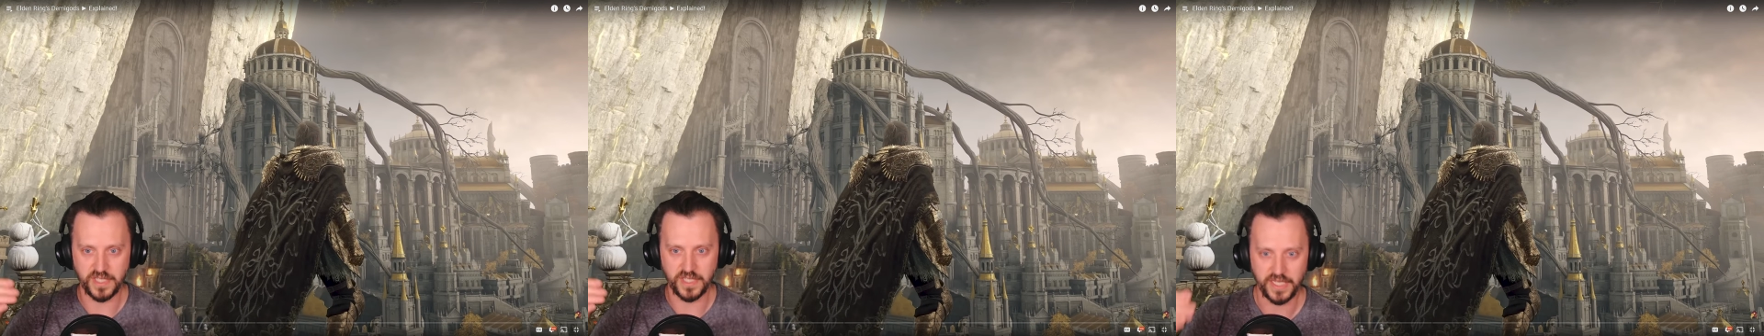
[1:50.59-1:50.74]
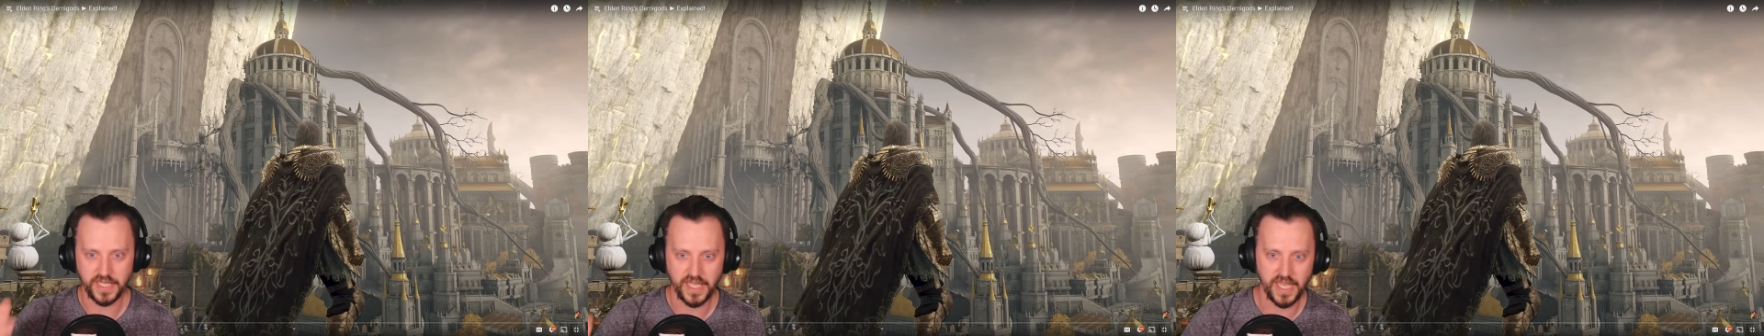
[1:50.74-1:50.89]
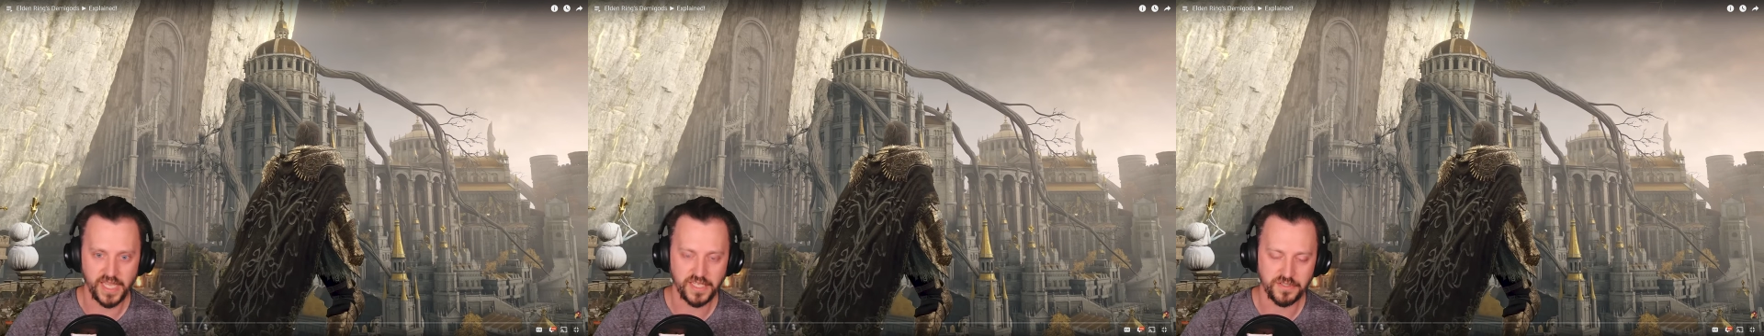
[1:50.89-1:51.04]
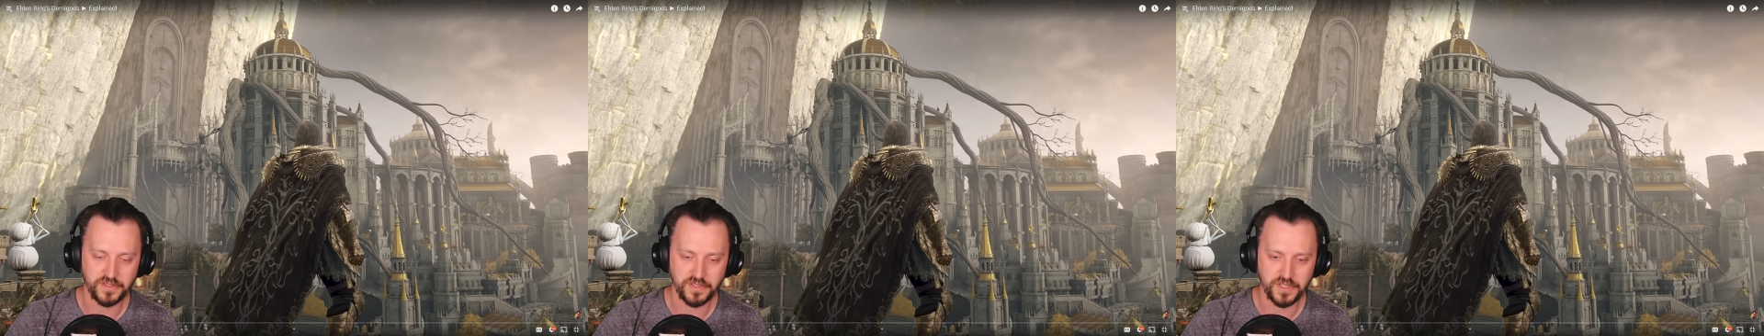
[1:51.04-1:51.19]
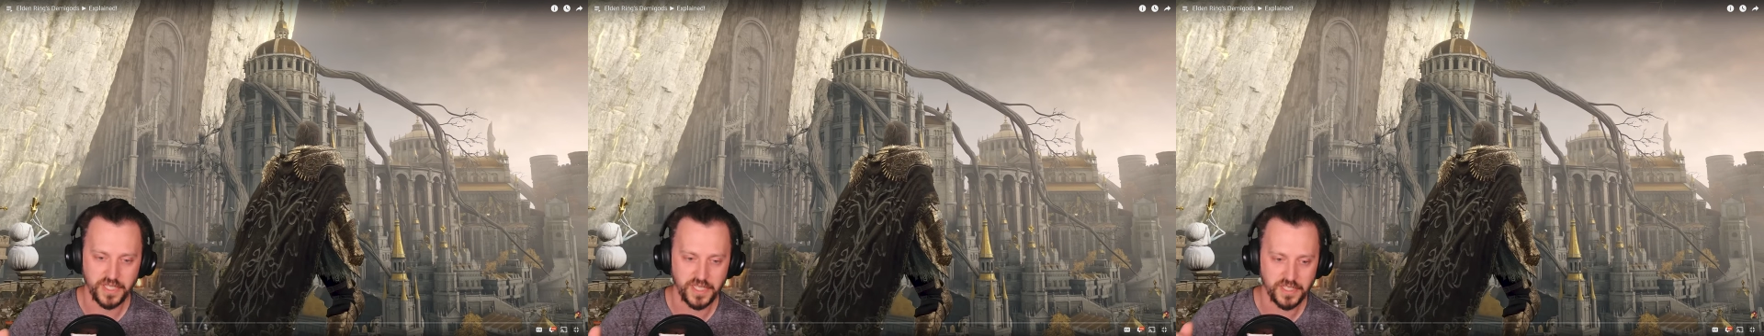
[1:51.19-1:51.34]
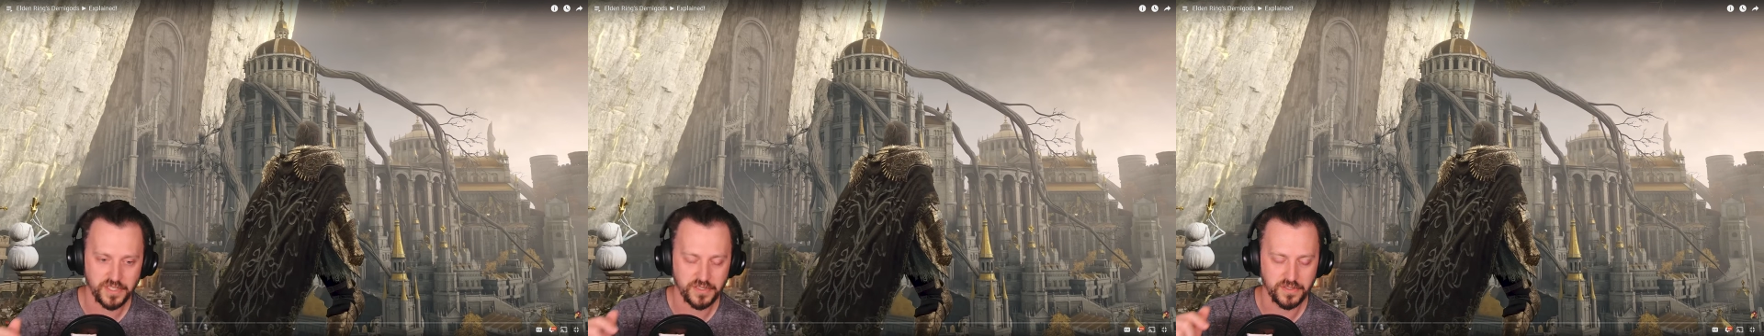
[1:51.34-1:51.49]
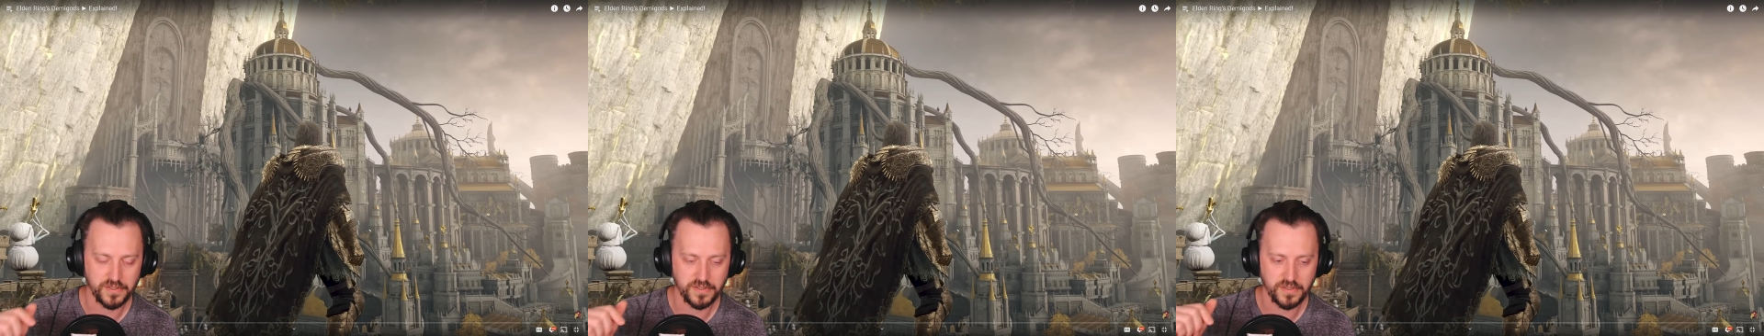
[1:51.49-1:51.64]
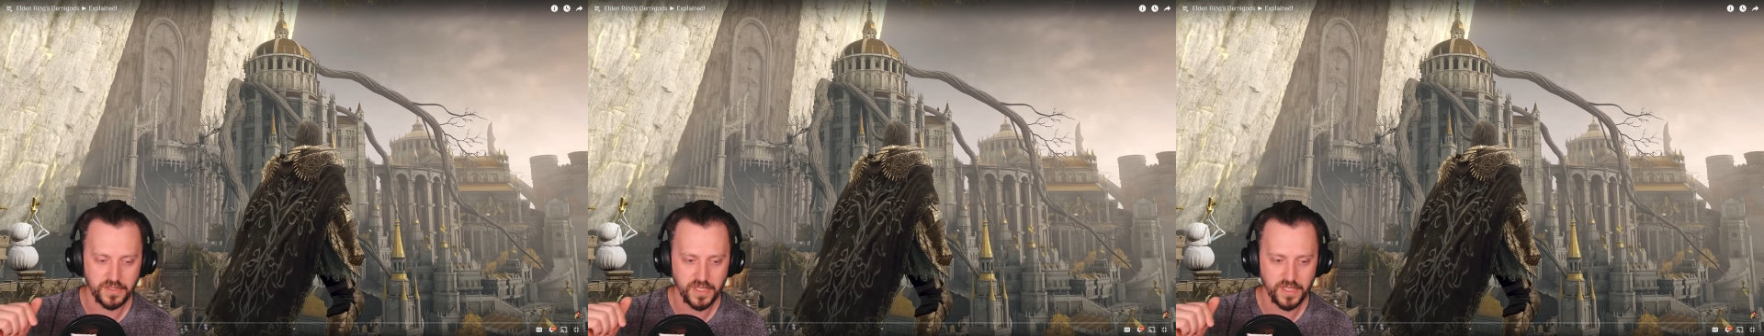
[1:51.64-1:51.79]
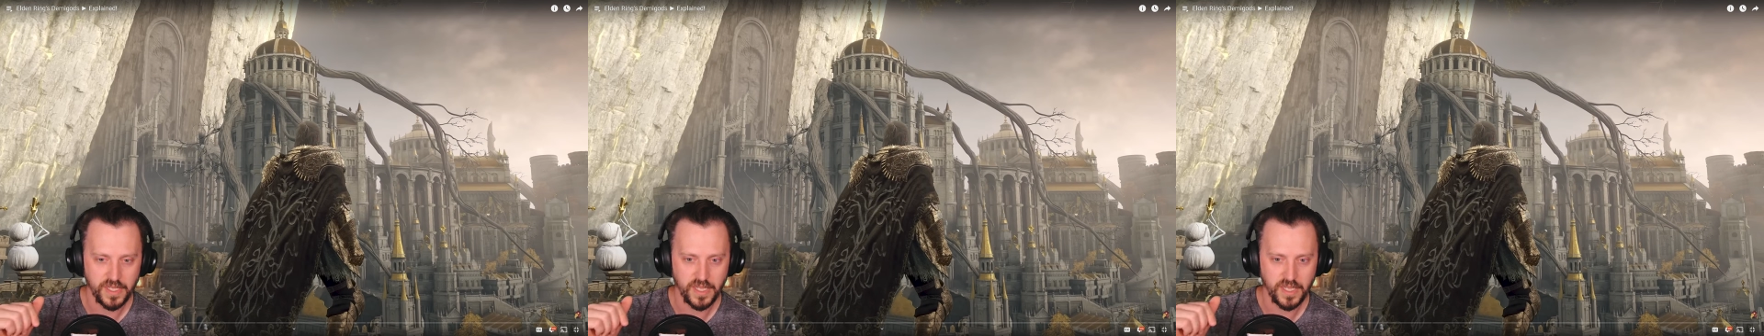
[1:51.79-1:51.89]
like castle you get to,